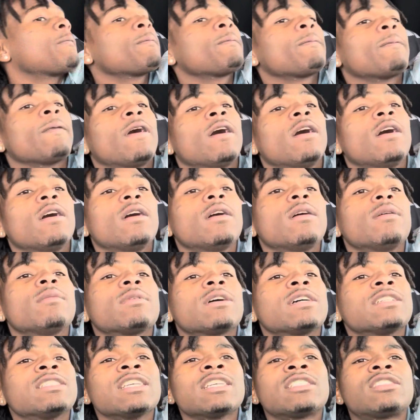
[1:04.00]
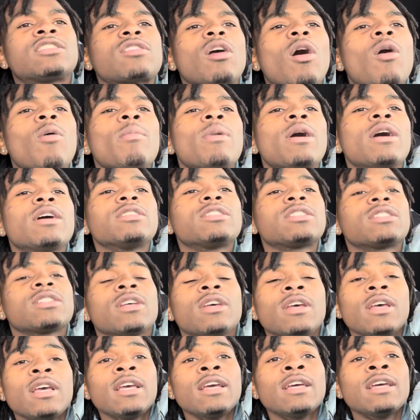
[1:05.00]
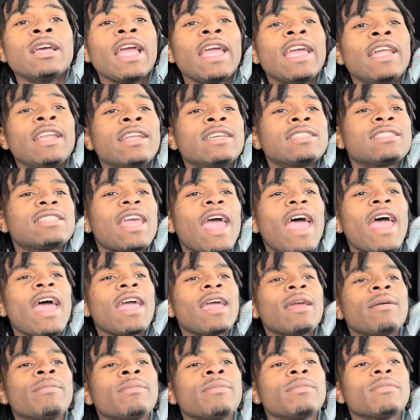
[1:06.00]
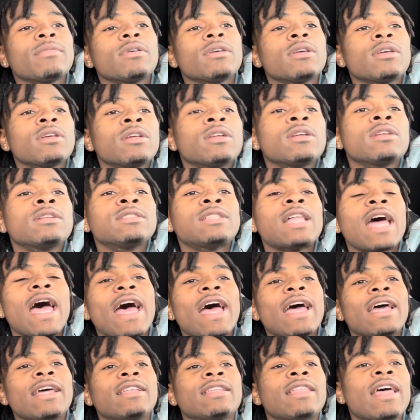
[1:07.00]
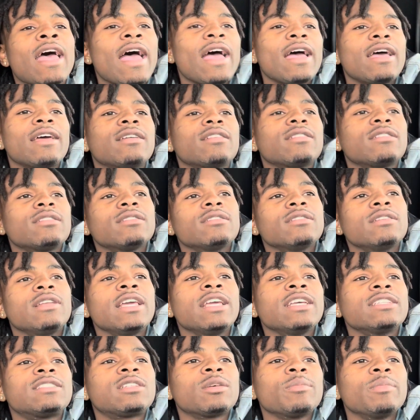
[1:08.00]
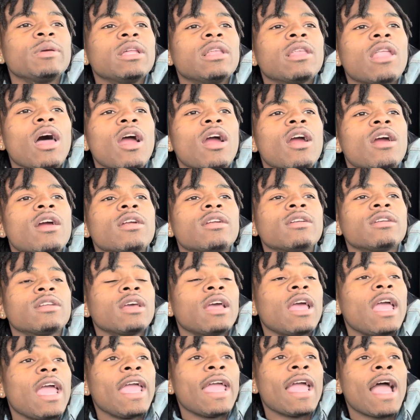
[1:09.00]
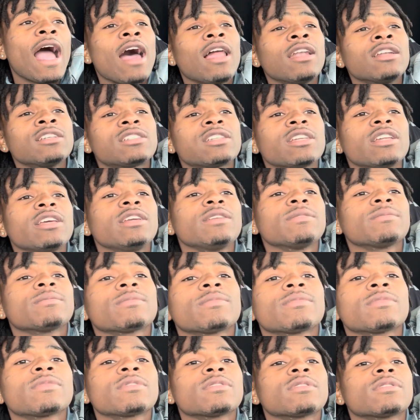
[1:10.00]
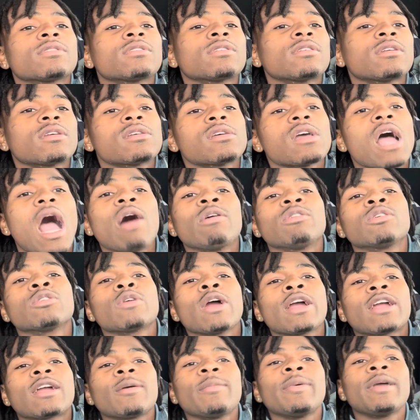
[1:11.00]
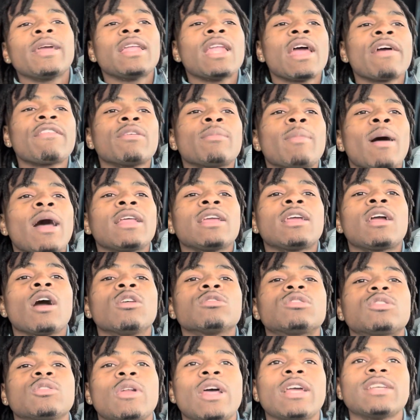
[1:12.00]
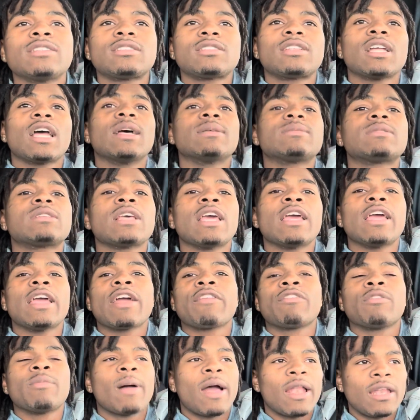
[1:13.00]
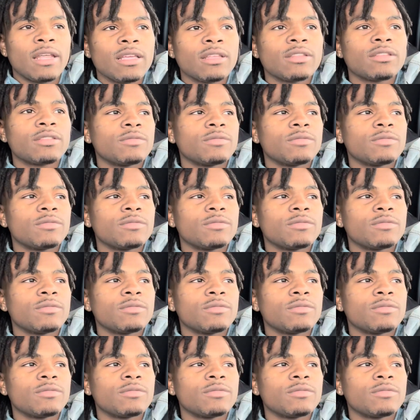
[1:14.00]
because there's so much in this game that needs to be learned. And honestly, I would recommend everybody go through their steps and everybody